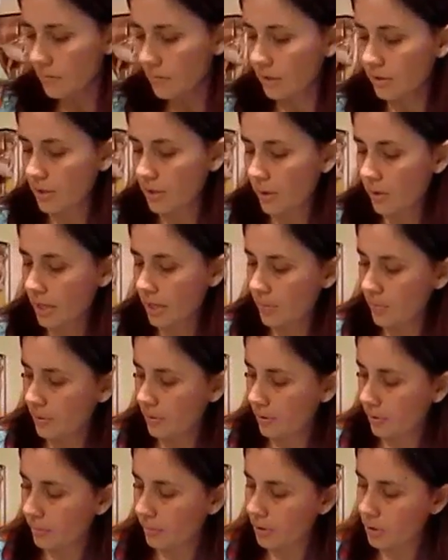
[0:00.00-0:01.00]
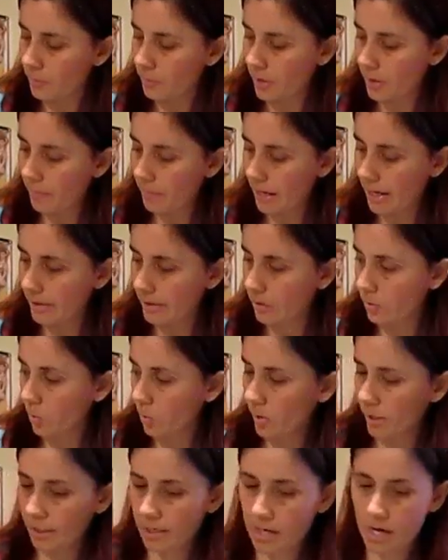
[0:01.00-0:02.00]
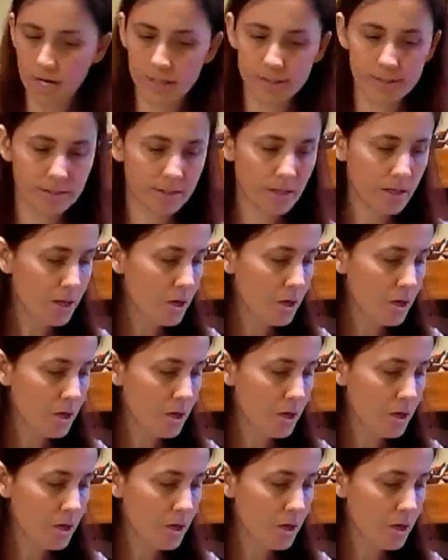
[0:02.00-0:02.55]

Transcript: So keep your coupon binder organized.